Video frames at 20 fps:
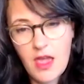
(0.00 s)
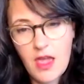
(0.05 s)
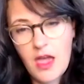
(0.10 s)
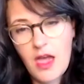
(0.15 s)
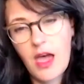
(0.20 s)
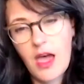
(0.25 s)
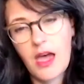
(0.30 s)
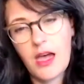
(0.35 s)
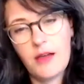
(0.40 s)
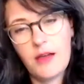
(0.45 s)

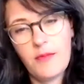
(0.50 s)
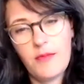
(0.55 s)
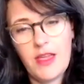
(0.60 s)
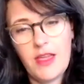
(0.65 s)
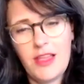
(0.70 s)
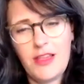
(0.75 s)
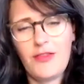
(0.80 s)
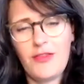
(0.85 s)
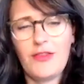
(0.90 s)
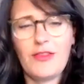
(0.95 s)

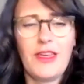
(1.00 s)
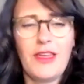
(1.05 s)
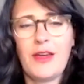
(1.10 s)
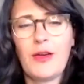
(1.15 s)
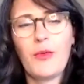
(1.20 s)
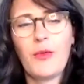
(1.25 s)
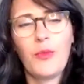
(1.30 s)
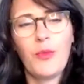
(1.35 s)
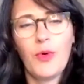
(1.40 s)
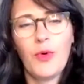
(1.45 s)
And you're like,
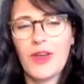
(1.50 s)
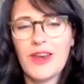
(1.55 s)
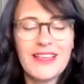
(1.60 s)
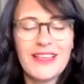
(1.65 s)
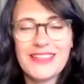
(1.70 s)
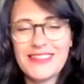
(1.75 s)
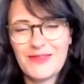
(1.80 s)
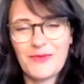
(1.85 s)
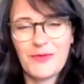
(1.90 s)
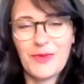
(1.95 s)
what
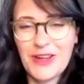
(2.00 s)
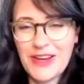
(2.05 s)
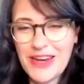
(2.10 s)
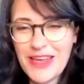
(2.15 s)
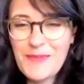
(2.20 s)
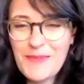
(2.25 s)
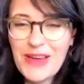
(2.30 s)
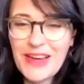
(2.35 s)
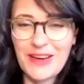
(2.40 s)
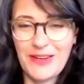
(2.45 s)

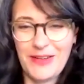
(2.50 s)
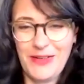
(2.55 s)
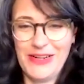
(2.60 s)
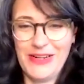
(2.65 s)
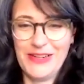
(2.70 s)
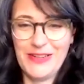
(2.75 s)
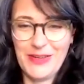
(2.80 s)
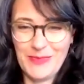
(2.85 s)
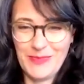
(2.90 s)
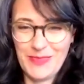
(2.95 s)
am I going
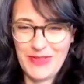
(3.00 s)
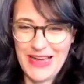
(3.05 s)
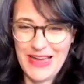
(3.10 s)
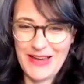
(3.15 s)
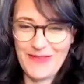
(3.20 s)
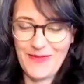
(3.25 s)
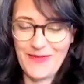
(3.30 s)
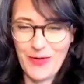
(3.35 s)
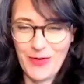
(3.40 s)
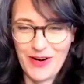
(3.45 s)
to apply
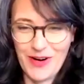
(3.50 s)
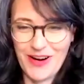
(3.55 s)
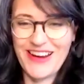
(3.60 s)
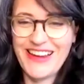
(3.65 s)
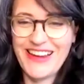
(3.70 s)
for?